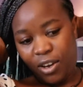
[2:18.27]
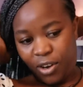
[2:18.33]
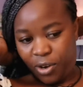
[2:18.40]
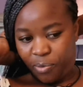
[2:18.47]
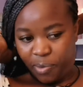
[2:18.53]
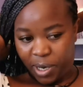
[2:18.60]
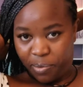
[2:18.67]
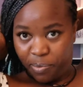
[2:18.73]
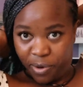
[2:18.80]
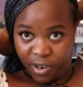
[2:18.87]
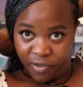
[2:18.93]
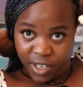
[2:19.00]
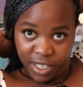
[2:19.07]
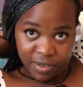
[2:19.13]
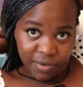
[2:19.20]
on my
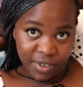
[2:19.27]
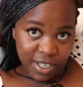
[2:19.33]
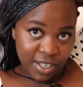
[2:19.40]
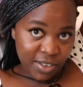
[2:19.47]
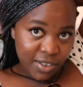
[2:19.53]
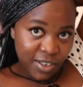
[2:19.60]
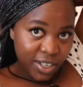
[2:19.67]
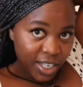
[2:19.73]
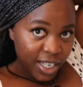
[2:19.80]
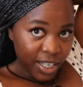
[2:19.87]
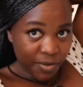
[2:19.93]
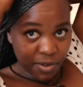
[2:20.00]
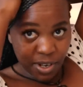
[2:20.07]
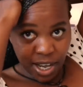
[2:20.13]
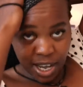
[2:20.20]
previous video.
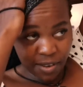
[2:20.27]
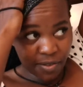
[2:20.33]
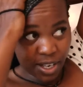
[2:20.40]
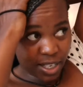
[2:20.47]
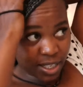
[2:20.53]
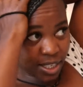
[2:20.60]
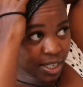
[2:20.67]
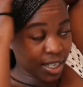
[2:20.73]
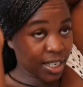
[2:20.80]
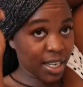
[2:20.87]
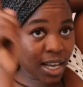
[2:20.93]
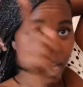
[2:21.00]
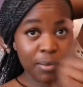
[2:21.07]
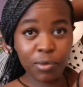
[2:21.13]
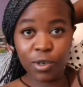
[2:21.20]
If you haven't,
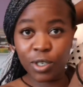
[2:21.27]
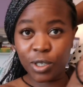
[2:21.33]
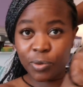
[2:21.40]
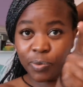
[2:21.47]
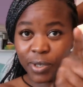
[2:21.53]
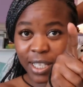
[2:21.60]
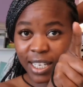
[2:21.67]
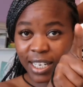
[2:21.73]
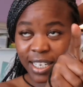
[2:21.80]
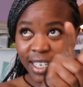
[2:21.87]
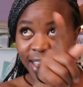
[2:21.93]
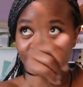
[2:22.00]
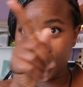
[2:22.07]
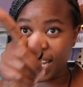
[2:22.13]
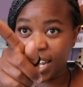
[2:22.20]
I'm going to put the
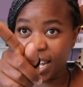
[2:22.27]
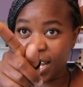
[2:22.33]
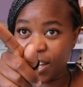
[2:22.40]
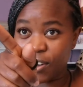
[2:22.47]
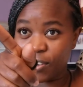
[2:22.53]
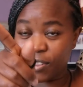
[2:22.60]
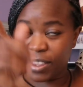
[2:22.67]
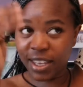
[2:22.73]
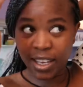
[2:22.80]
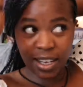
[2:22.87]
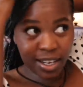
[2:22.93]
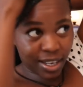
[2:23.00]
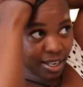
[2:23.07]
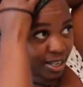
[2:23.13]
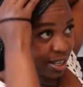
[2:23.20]
link there or there,